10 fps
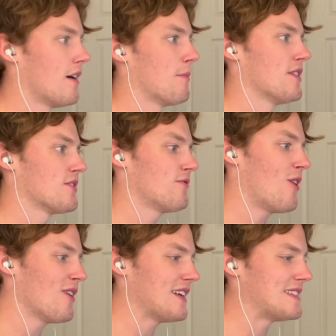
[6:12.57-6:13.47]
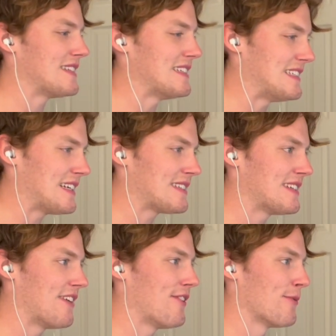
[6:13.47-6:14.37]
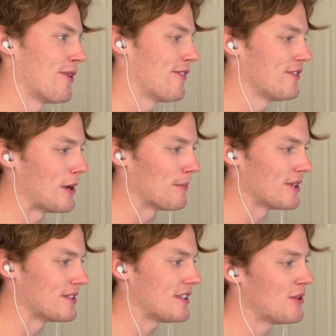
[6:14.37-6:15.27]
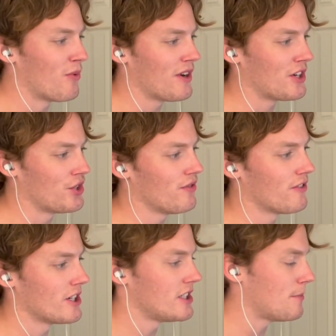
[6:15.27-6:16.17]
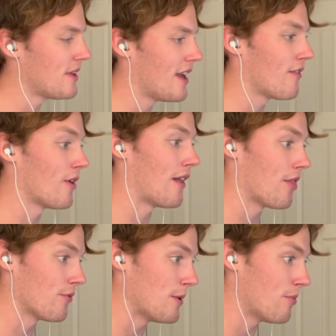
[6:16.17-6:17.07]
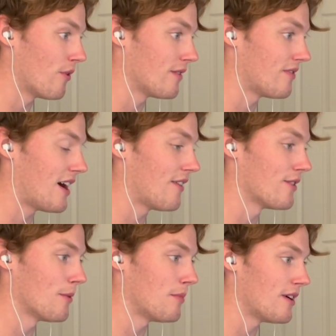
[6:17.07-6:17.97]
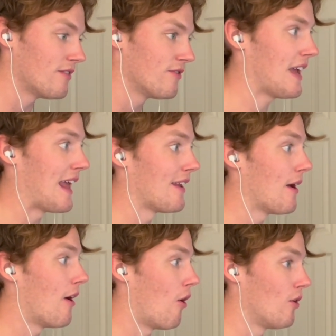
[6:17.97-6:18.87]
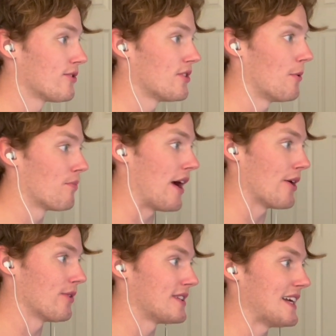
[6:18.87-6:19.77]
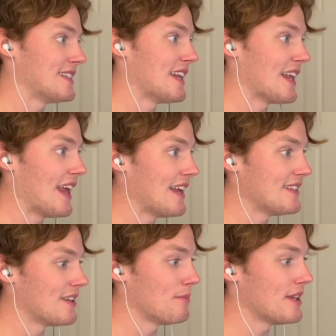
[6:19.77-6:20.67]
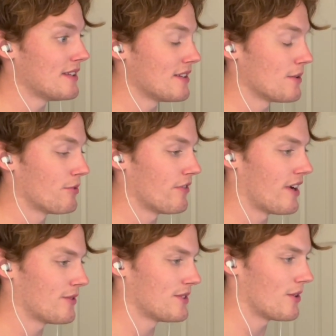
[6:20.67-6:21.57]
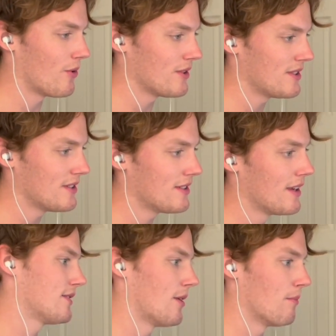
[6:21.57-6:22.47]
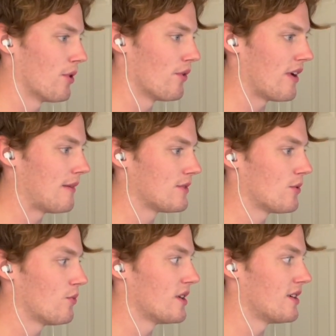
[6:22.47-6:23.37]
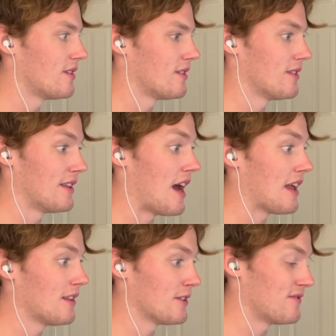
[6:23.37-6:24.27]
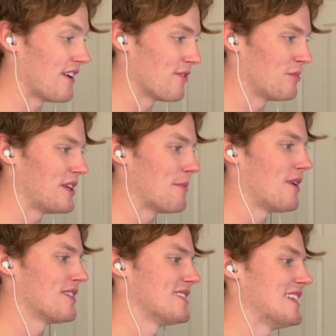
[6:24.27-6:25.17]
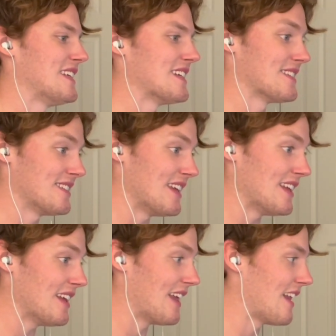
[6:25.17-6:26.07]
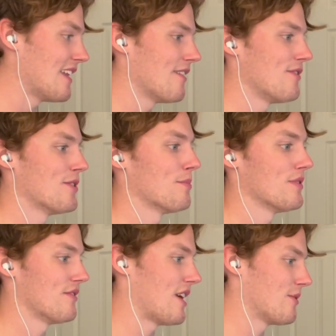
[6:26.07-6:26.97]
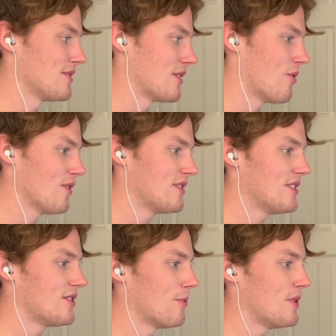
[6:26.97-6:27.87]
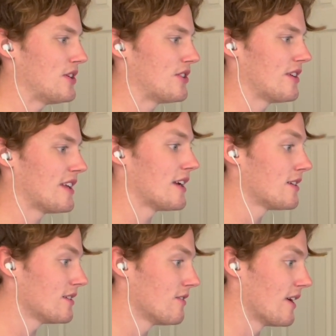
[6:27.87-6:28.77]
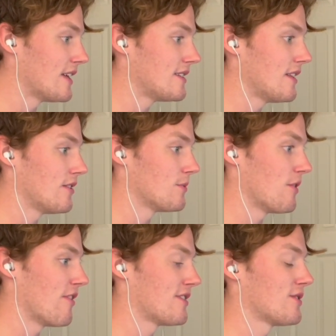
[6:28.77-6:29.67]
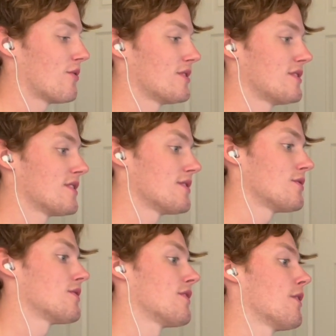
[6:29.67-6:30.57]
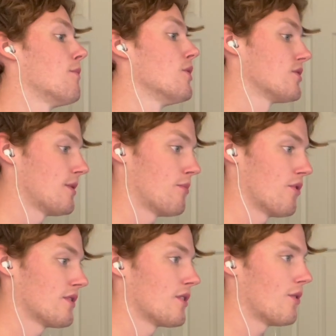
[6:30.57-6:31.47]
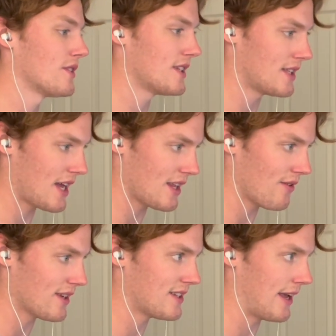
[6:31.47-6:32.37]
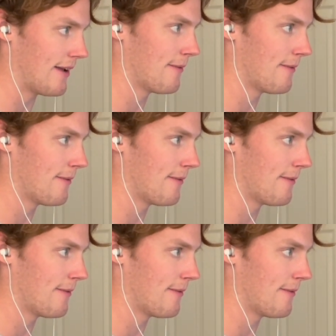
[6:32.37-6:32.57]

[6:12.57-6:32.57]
Uh, but as far as just giving rough numbers, you wanna shoot for a GPA of around 3.5 or above, and also prioritize getting A's and B's in your prerequisite courses. Some programs will not look favorably upon seeing a C in any of your prerequisite courses, so be sure to get good grades in those prerequisite courses because those are the most important courses that you can take.